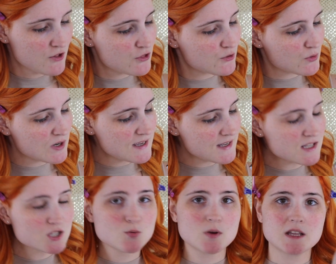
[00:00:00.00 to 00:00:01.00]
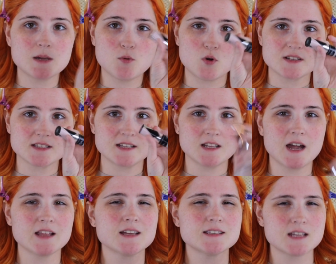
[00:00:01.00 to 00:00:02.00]
320 Porcelain.
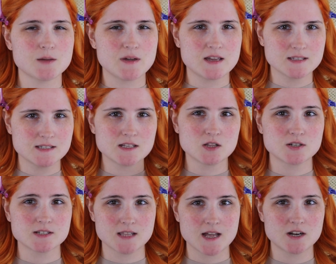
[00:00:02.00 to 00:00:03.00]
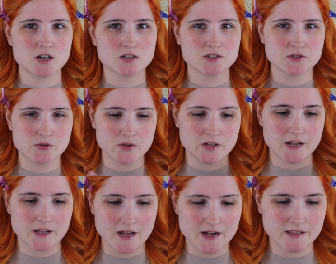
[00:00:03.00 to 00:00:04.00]
I like to get my concealers lighter so that I
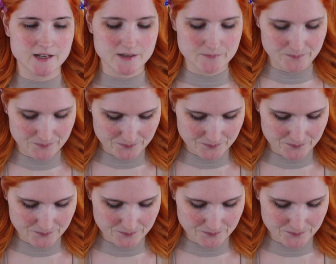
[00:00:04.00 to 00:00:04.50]
can highlight.